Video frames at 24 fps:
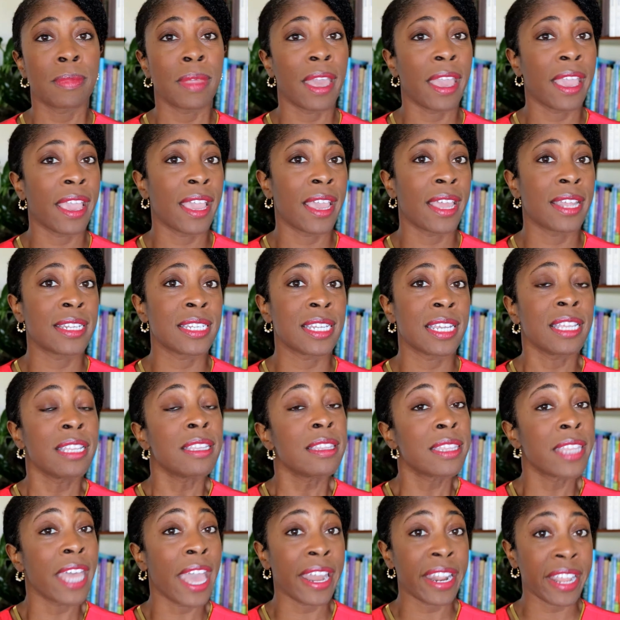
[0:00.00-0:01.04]
and
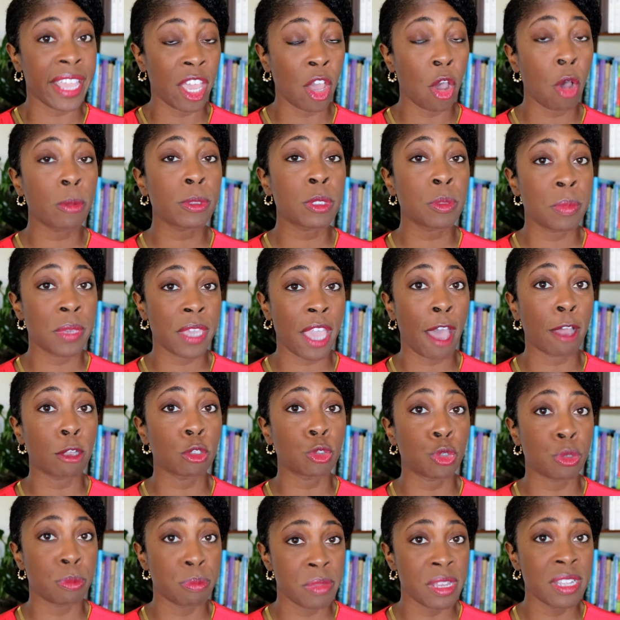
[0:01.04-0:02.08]
that helped me out
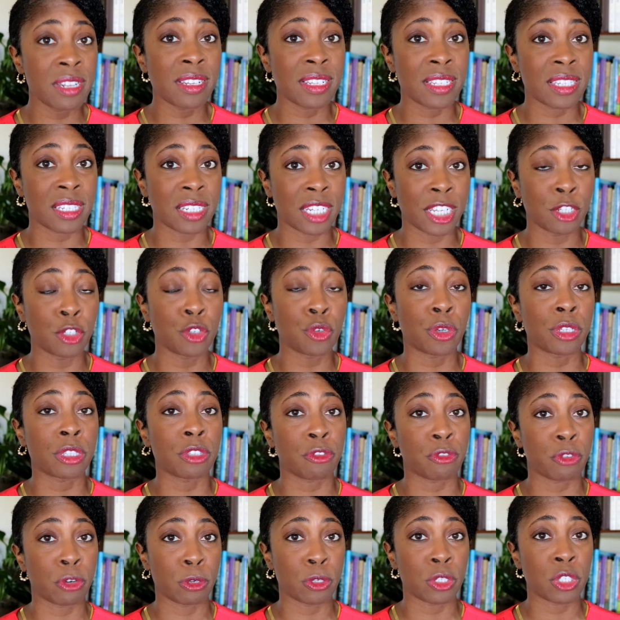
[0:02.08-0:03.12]
tremendously during the
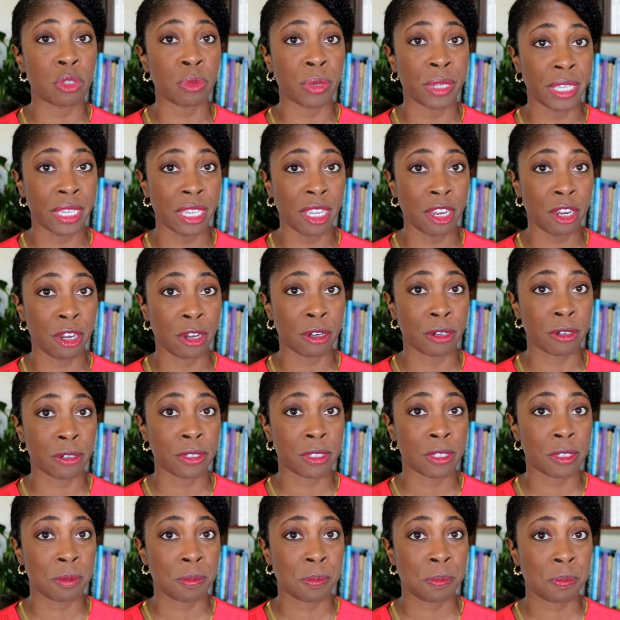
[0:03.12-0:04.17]
first 3
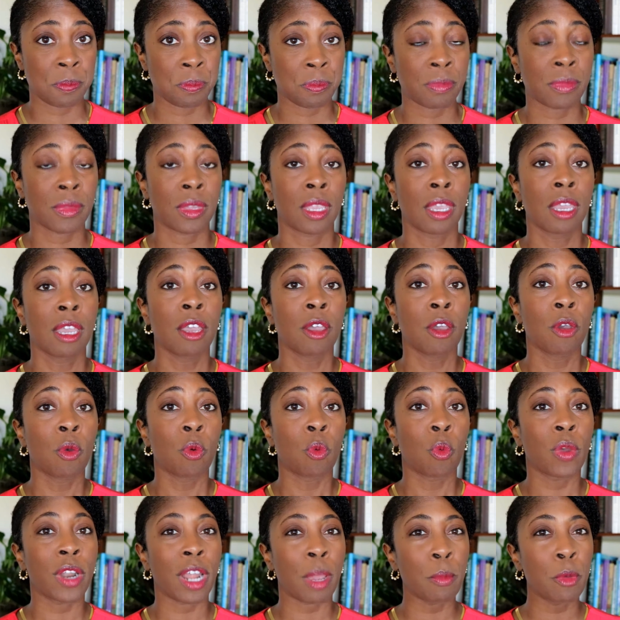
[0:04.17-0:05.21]
years.
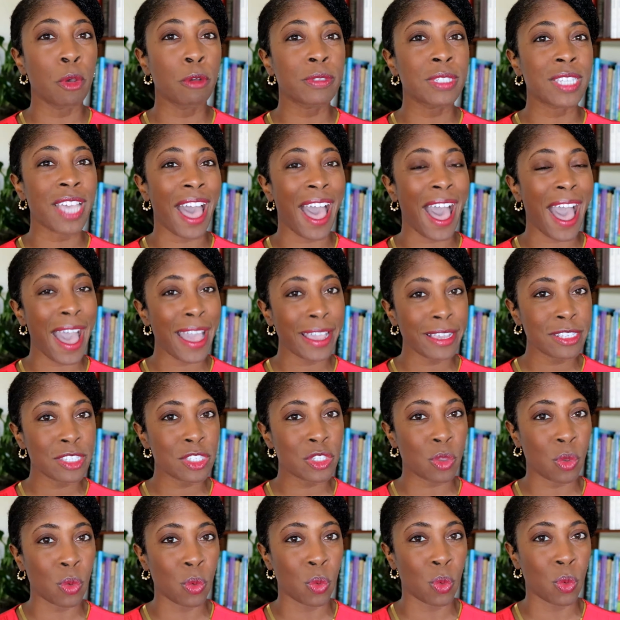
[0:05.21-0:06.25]
When I moved to high
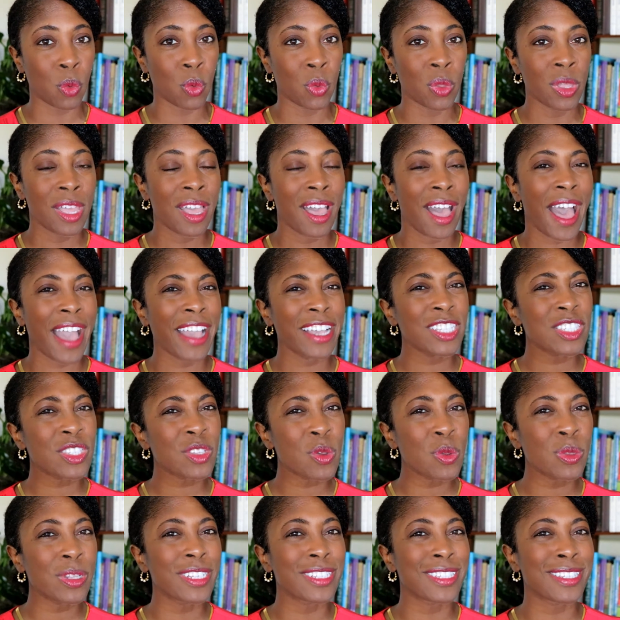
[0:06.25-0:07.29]
school
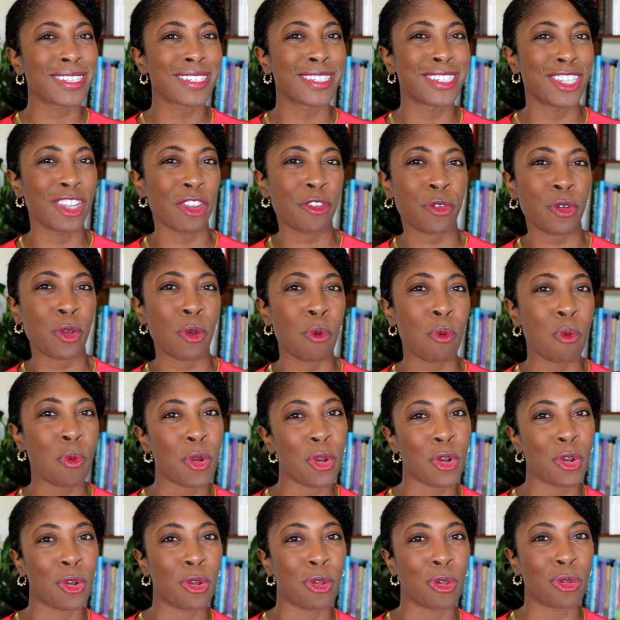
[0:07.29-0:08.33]
is a different
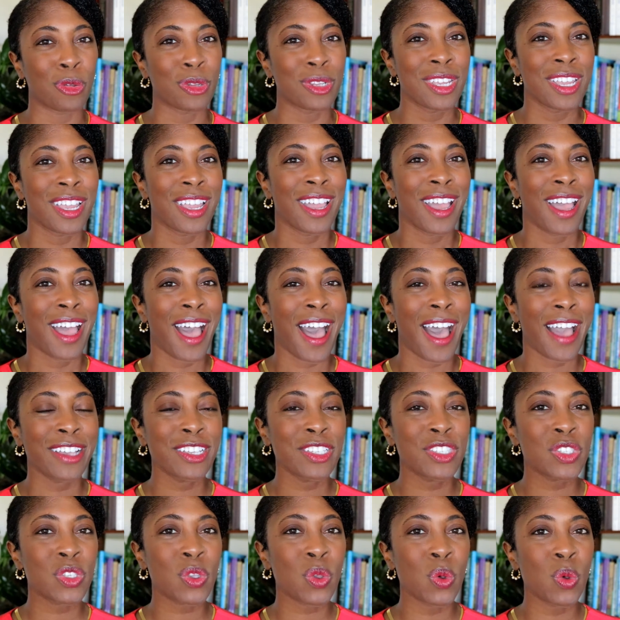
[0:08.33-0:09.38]
world. High
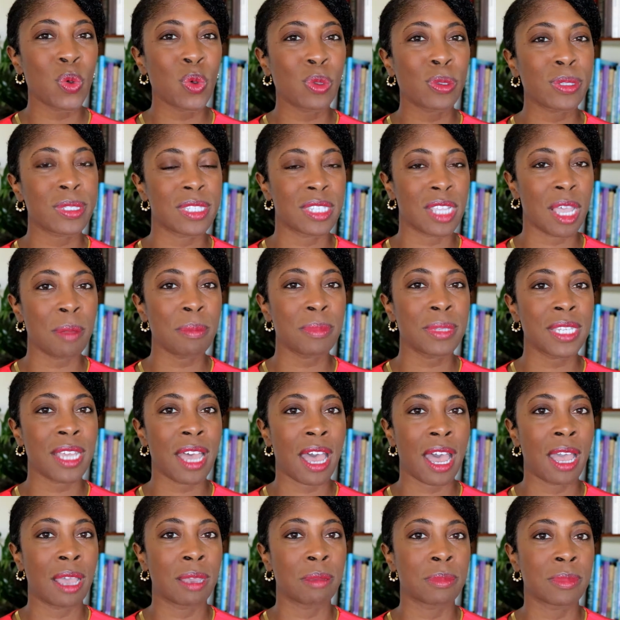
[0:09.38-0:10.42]
school
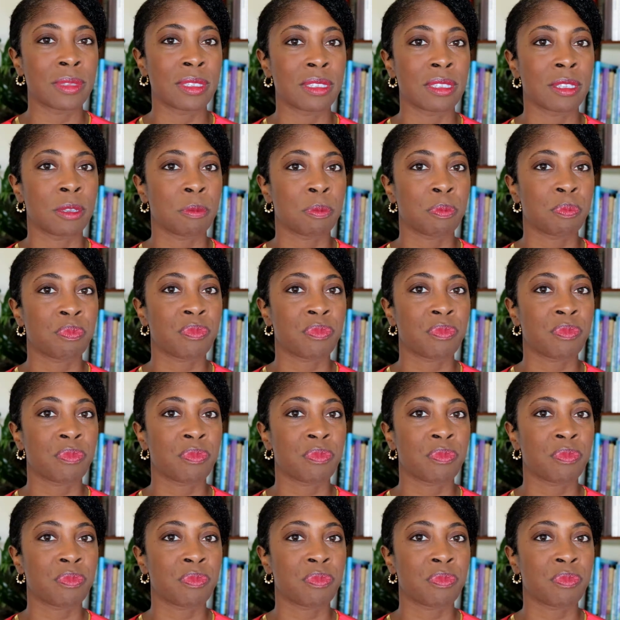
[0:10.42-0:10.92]
sometimes